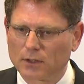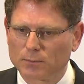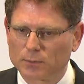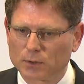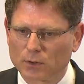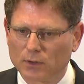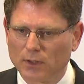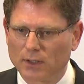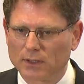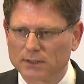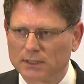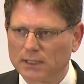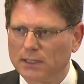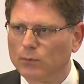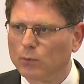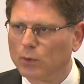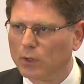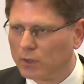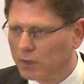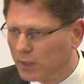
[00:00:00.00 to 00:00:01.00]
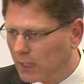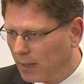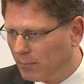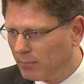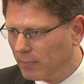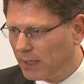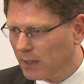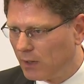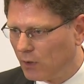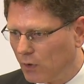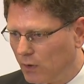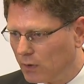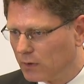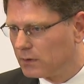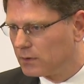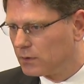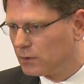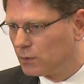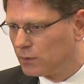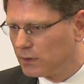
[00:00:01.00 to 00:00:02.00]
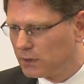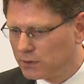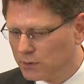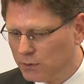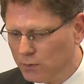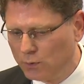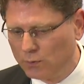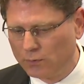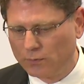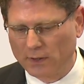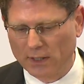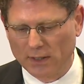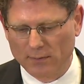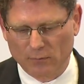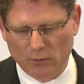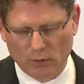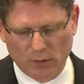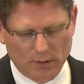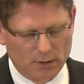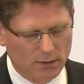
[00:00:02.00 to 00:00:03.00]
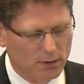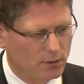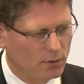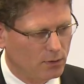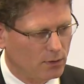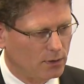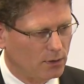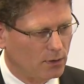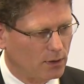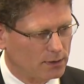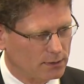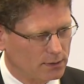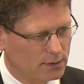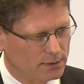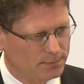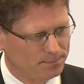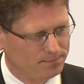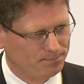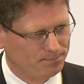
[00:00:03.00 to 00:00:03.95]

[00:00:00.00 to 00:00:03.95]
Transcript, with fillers: cryptocurrency will come along to this new framework or not.